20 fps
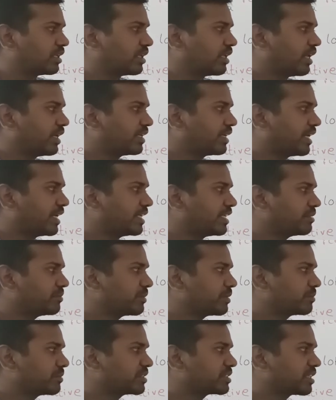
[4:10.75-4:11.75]
and 19
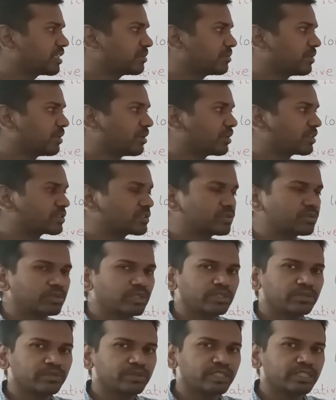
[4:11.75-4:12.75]
members are belongs to
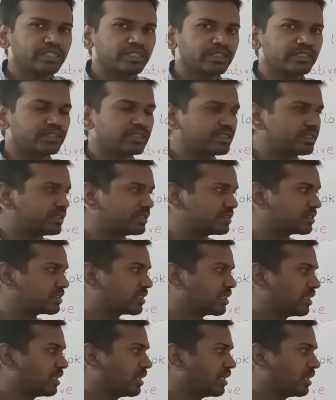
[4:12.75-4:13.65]
the union territories,